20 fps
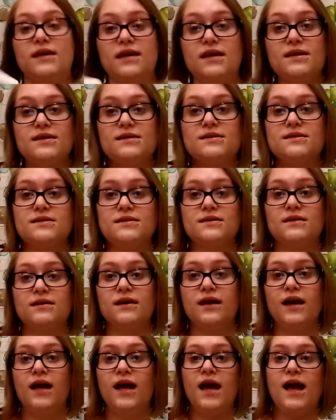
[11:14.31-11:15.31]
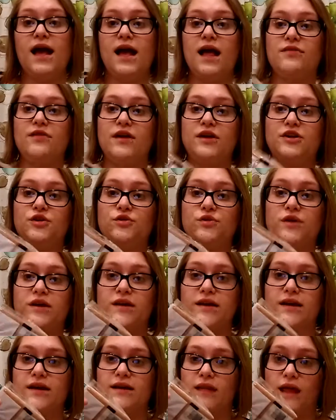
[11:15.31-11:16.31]
these, and then you can
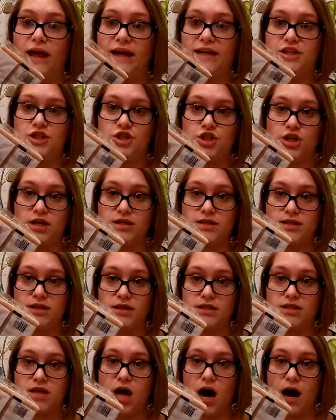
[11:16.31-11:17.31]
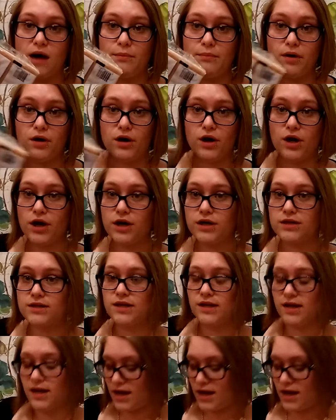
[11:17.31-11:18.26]
get, like, just the top part,